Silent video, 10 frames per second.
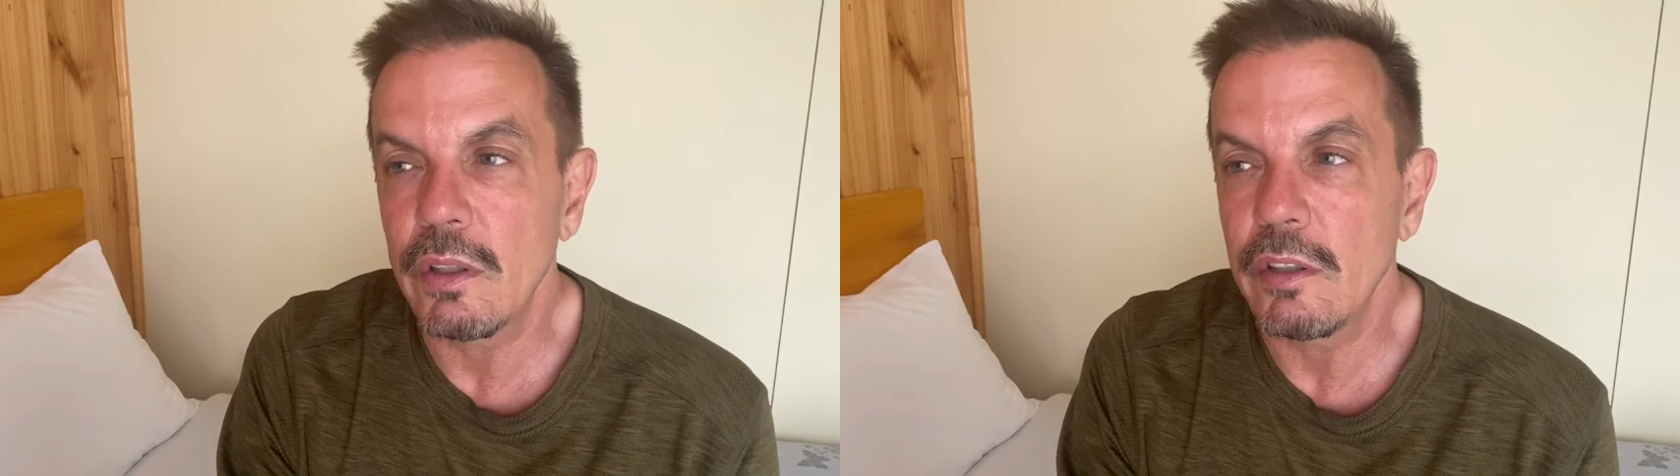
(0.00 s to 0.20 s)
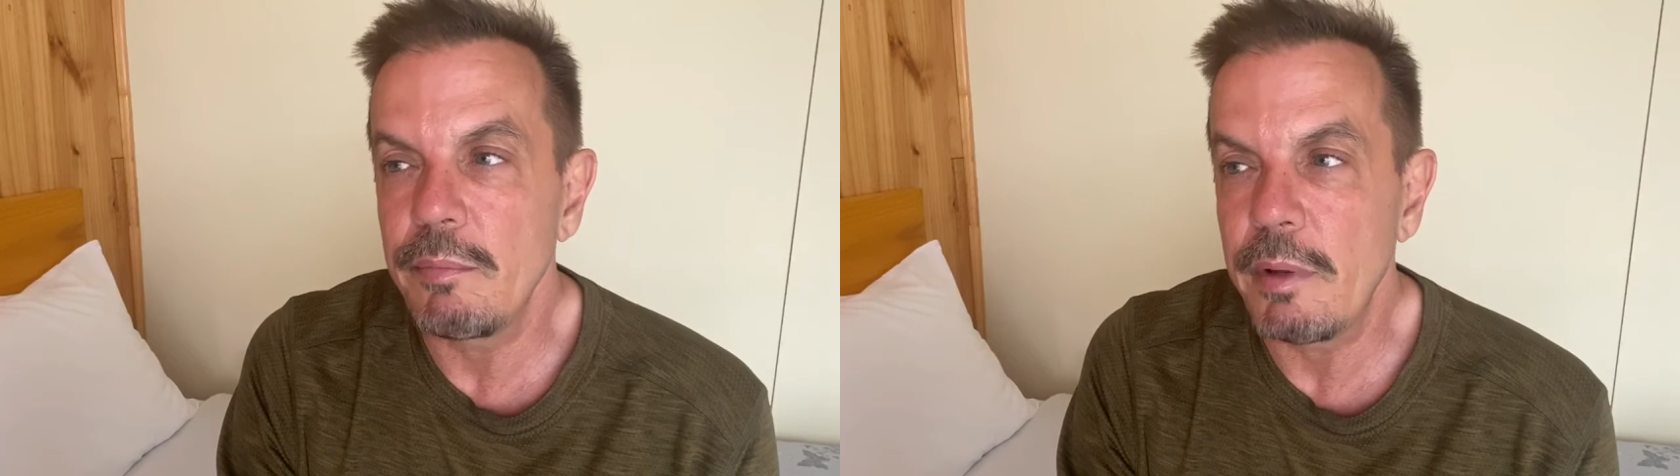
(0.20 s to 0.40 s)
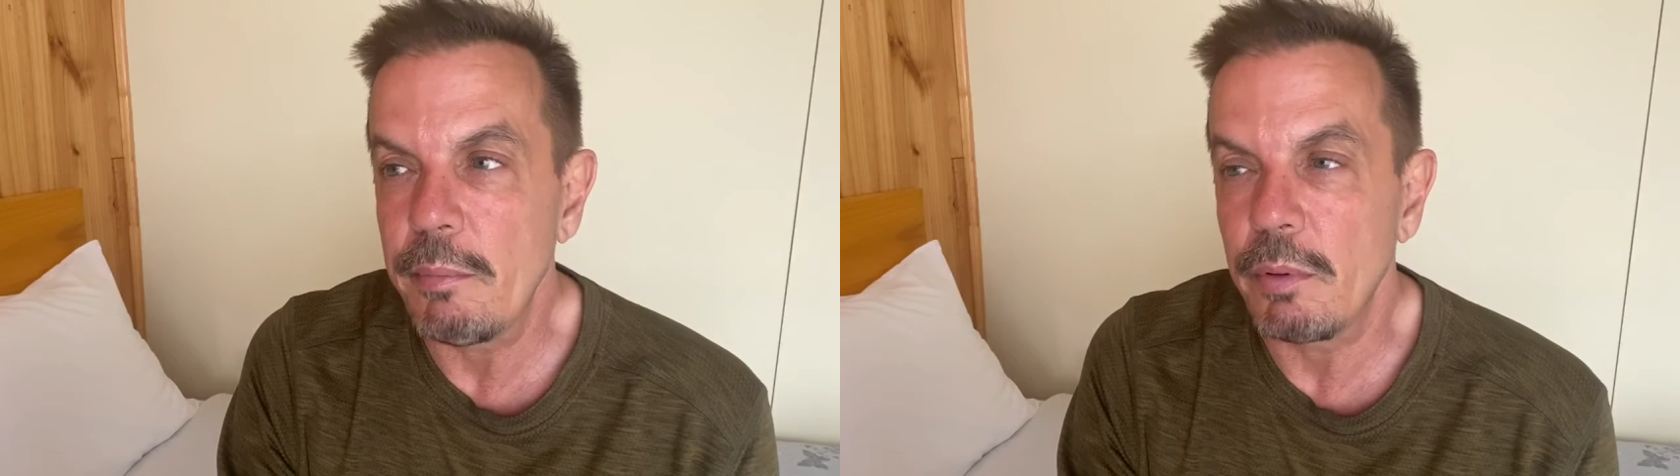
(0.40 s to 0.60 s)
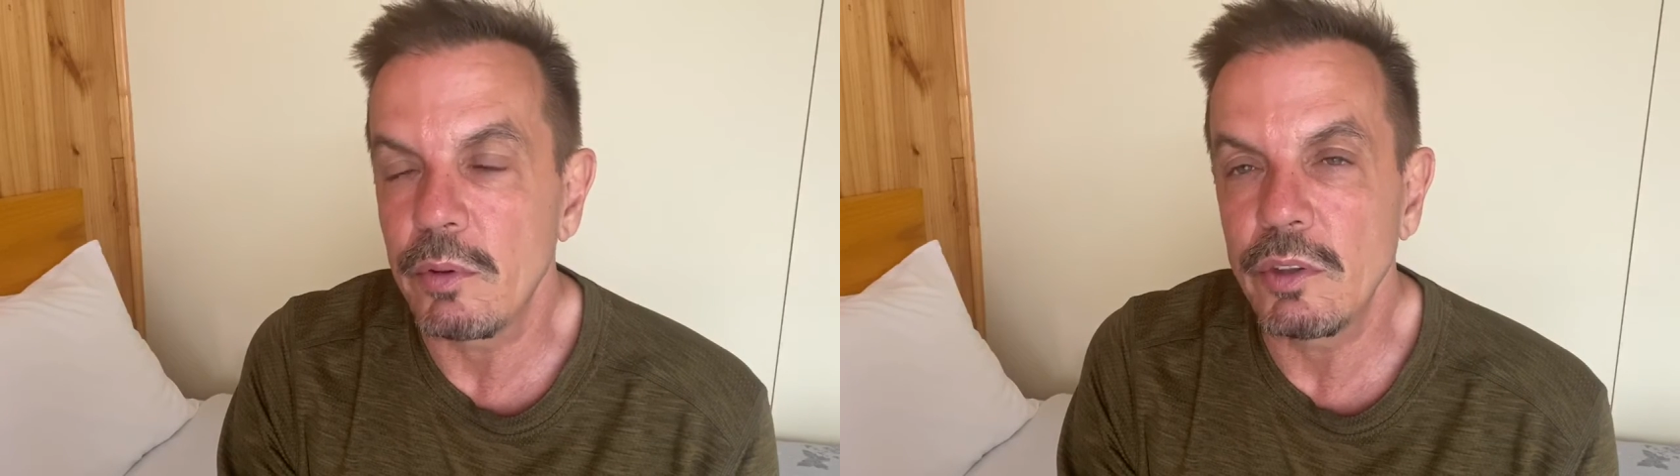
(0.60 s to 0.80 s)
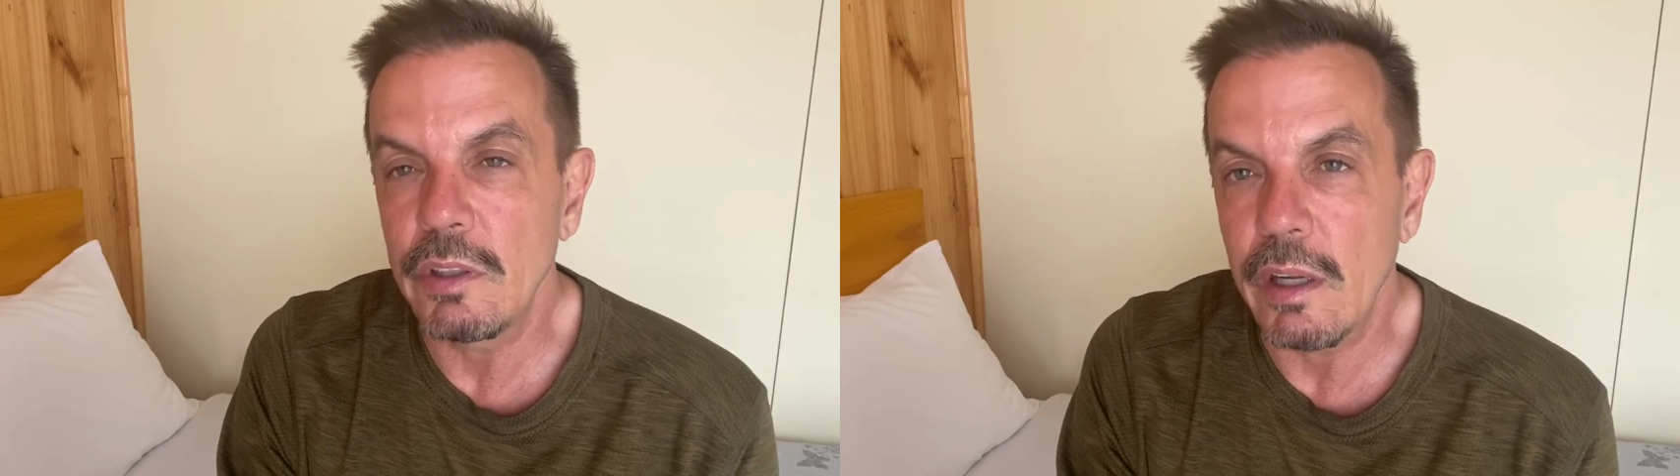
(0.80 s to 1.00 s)
of people
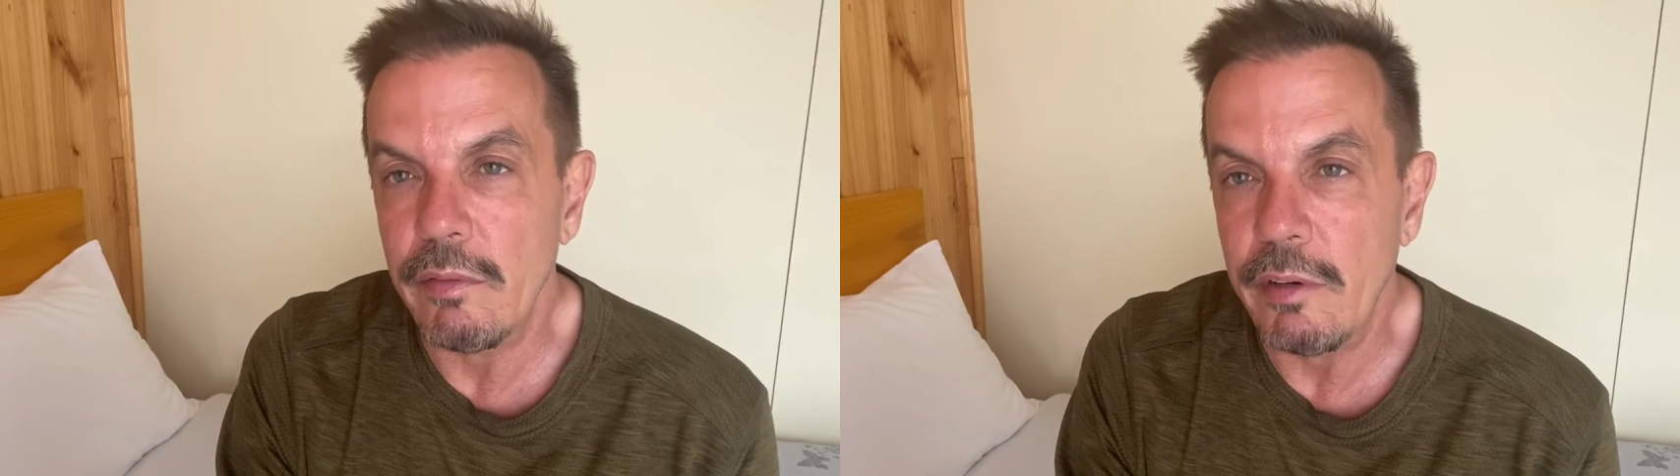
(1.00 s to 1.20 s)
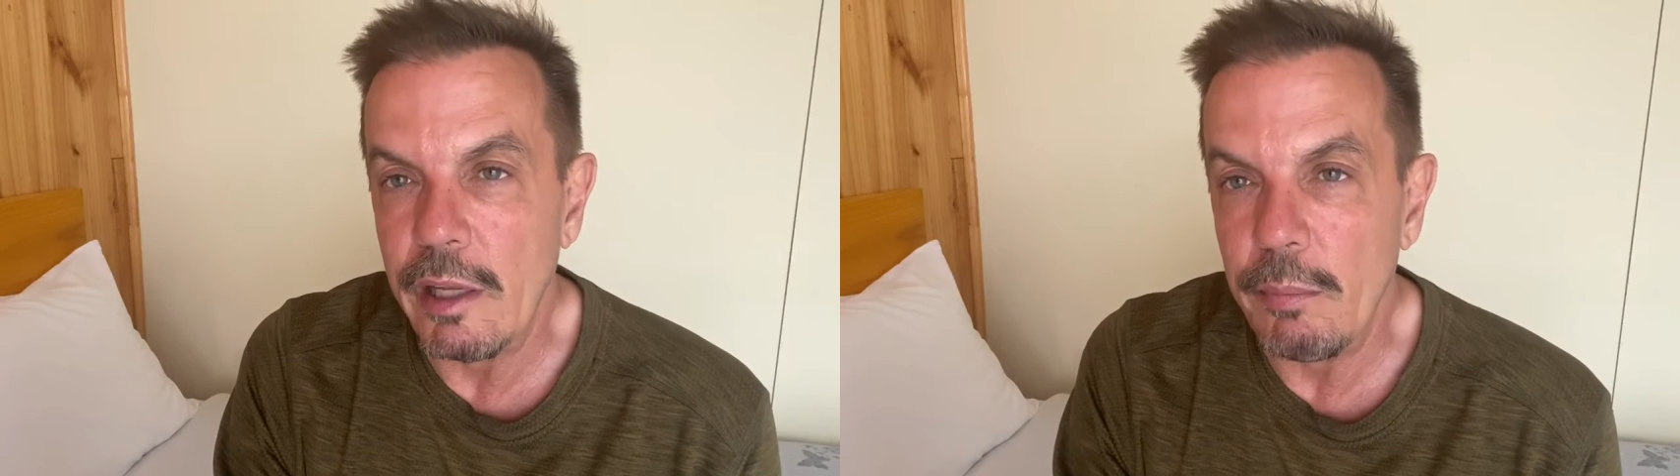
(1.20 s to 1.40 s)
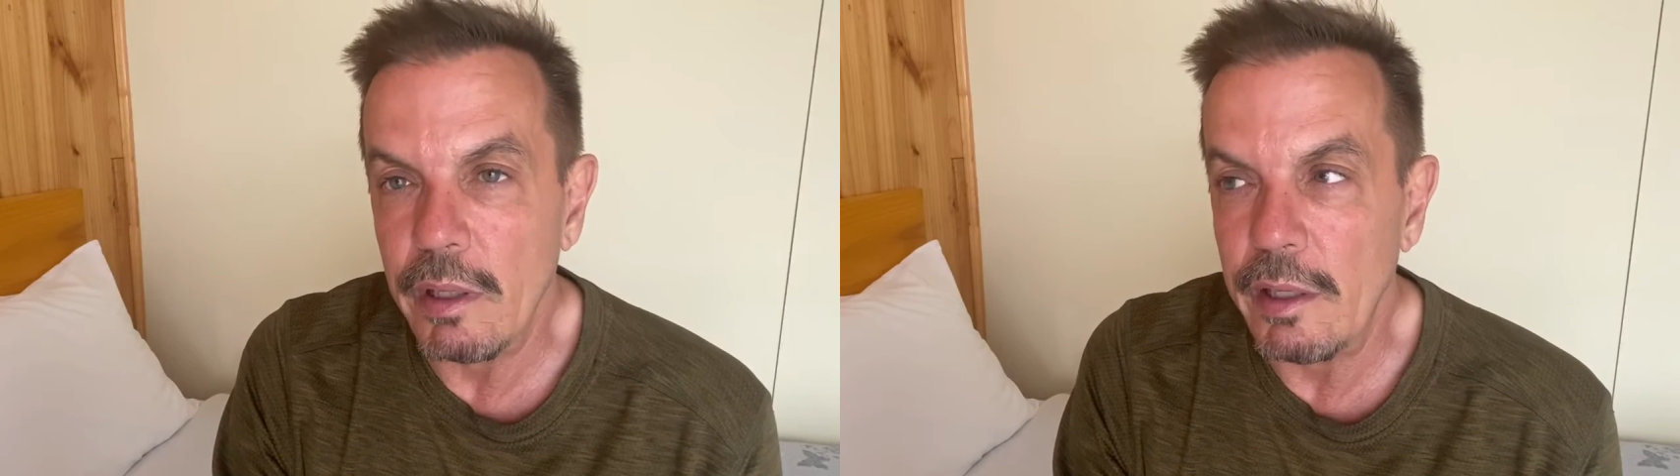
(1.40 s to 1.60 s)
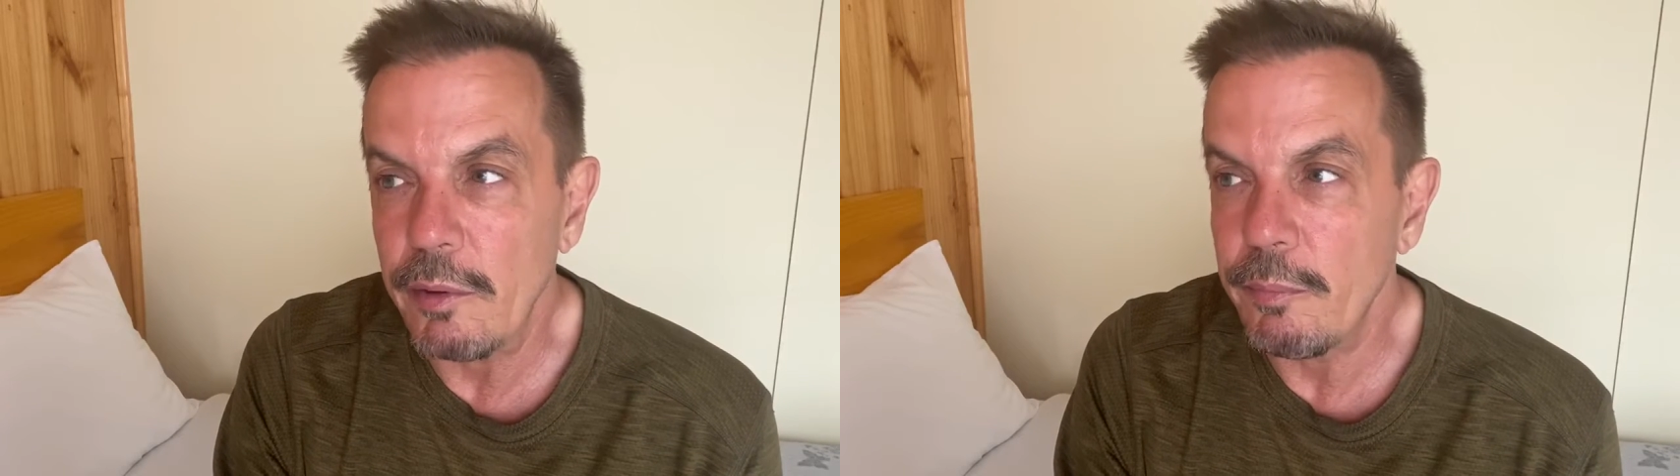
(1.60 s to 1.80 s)
she loved deeply.